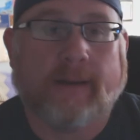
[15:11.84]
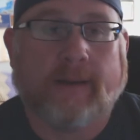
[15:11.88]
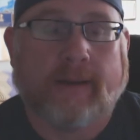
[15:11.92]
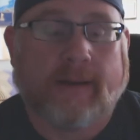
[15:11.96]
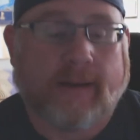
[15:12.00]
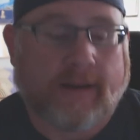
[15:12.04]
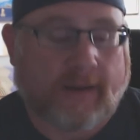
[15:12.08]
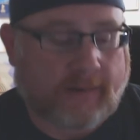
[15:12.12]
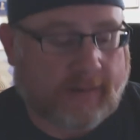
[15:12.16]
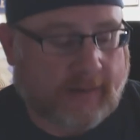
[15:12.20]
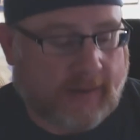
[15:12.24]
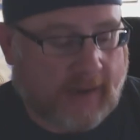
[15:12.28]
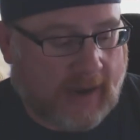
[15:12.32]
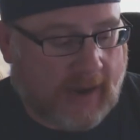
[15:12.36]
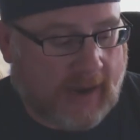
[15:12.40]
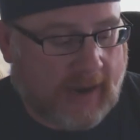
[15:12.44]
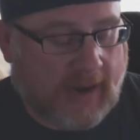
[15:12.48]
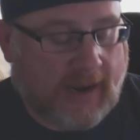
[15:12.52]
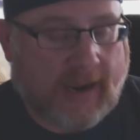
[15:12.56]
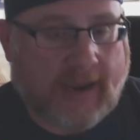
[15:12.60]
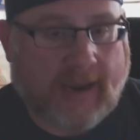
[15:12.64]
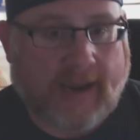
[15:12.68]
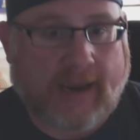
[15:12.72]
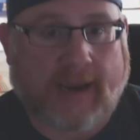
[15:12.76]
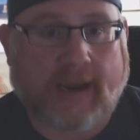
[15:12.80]
is that I
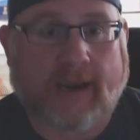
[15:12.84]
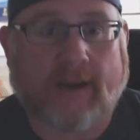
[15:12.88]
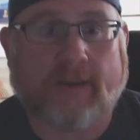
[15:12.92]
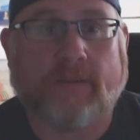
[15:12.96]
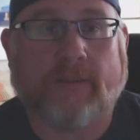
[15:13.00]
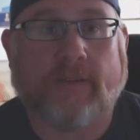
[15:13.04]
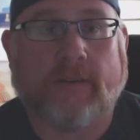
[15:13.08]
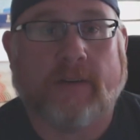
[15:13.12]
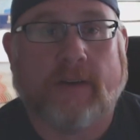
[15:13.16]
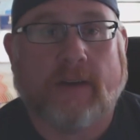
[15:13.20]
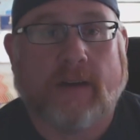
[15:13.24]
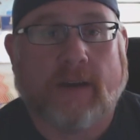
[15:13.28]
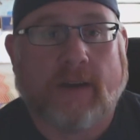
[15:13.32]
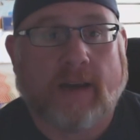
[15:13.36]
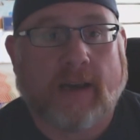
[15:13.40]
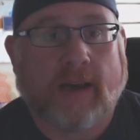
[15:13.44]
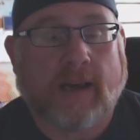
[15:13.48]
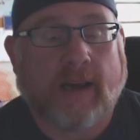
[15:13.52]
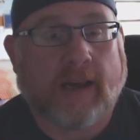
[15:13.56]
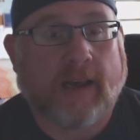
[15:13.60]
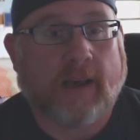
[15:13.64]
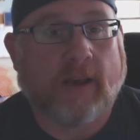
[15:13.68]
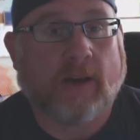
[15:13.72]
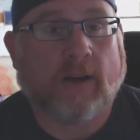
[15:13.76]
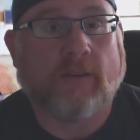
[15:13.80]
have
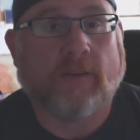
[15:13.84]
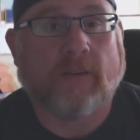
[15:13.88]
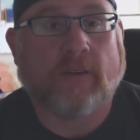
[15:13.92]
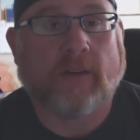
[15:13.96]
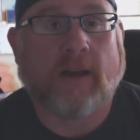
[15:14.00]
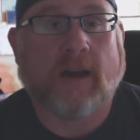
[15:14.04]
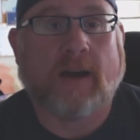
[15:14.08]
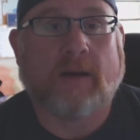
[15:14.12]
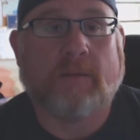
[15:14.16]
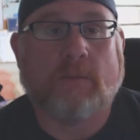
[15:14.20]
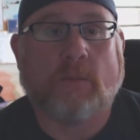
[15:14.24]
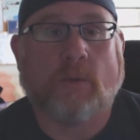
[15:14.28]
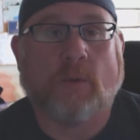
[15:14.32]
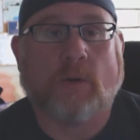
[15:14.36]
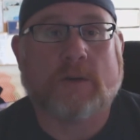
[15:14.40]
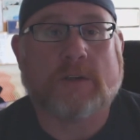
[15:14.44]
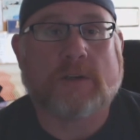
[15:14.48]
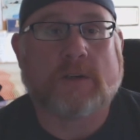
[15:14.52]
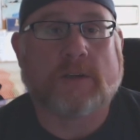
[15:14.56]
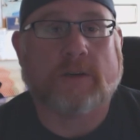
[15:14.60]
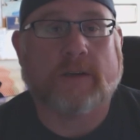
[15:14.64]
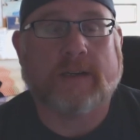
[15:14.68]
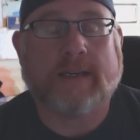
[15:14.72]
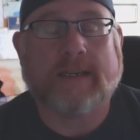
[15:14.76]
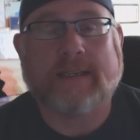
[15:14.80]
a hell of a lot more
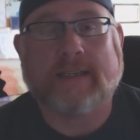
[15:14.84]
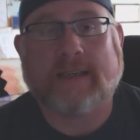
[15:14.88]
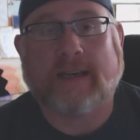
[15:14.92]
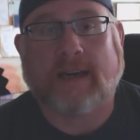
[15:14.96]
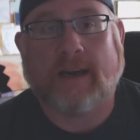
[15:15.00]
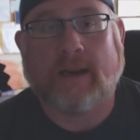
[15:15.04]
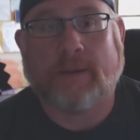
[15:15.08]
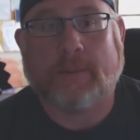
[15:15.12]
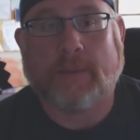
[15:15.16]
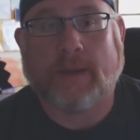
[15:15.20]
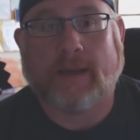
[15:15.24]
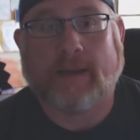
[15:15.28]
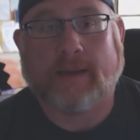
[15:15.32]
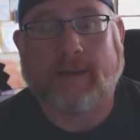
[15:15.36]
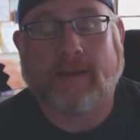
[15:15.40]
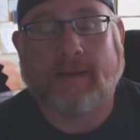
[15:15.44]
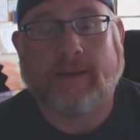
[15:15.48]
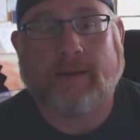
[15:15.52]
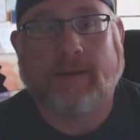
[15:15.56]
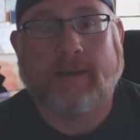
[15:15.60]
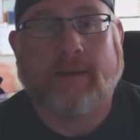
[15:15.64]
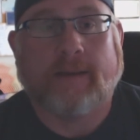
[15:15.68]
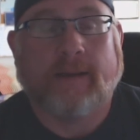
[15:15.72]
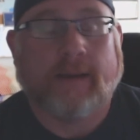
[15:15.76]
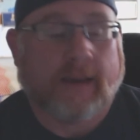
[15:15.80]
screen time
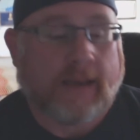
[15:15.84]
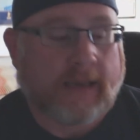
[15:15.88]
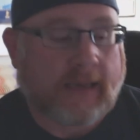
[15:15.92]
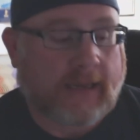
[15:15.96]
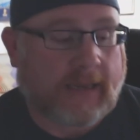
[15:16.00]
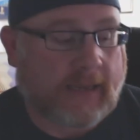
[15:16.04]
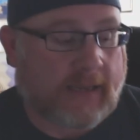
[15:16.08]
in.